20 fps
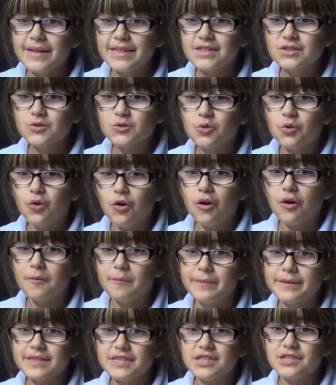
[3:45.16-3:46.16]
means school
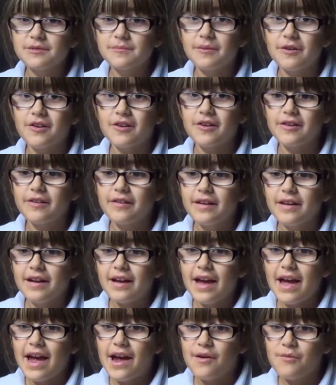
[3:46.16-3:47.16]
opens tomorrow
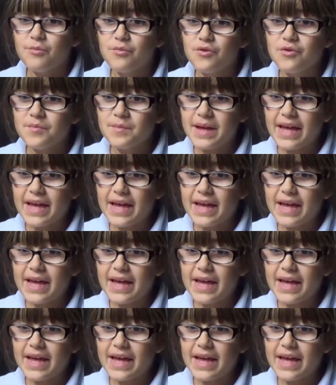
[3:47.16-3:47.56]
at room